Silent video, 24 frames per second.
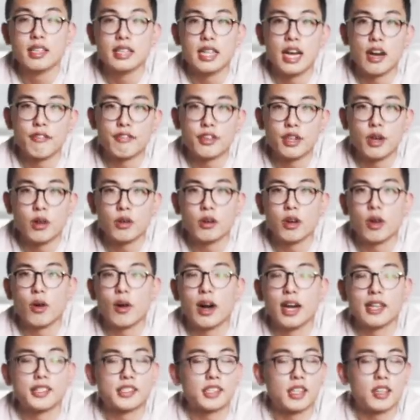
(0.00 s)
Now, if you don't
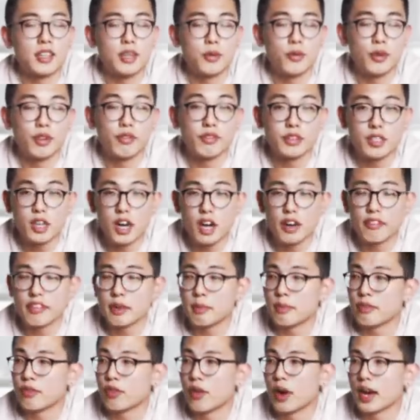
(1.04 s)
know, I started with photography
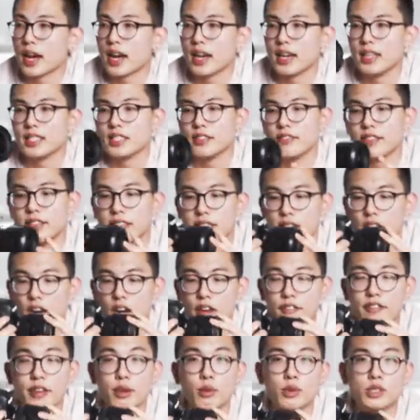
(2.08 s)
before I got into
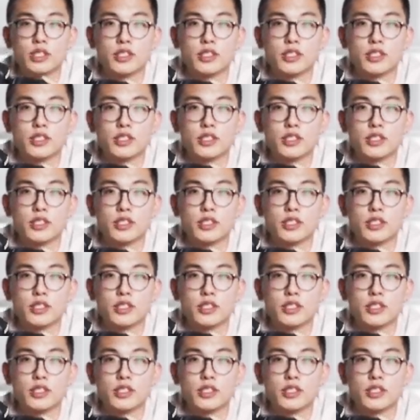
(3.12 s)
videography,